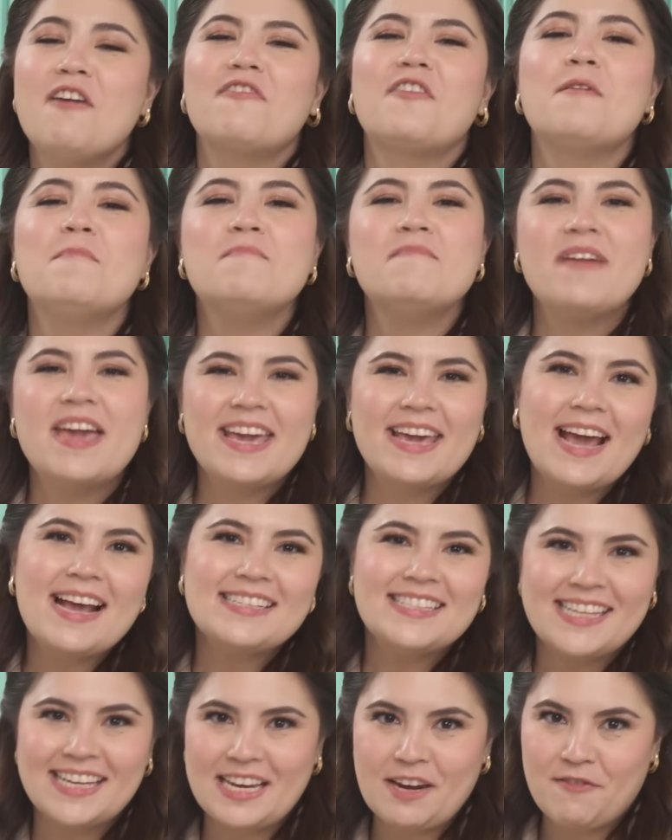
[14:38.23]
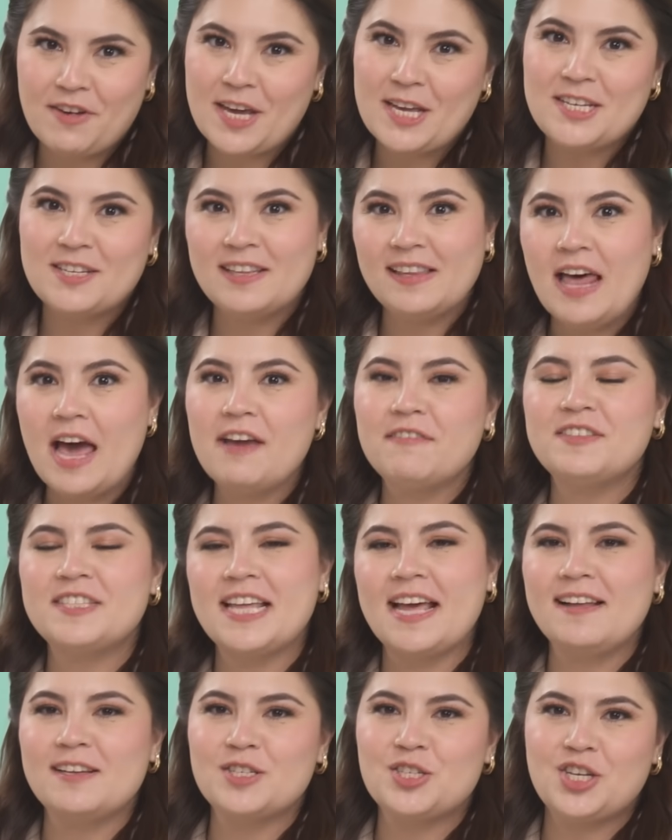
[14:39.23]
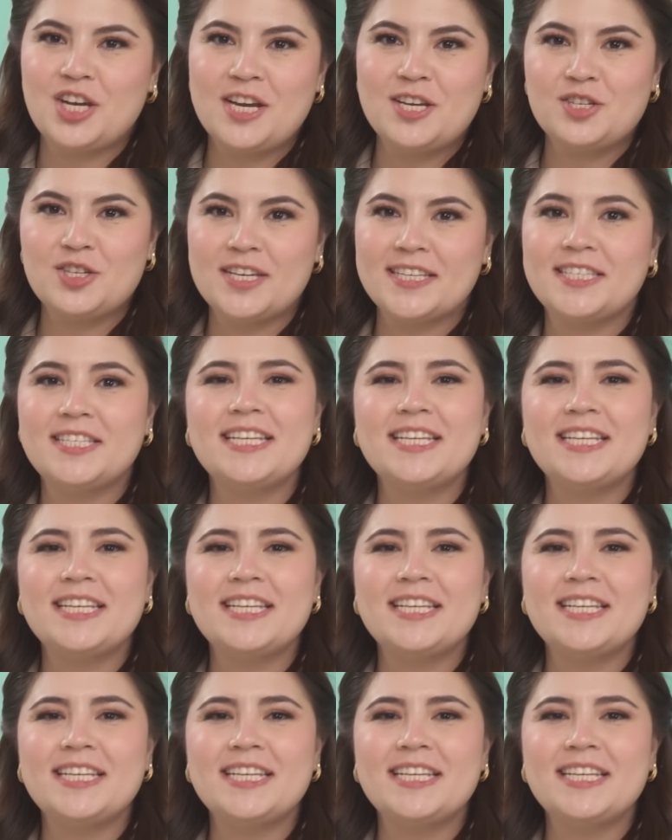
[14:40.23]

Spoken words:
From making significant lifestyle changes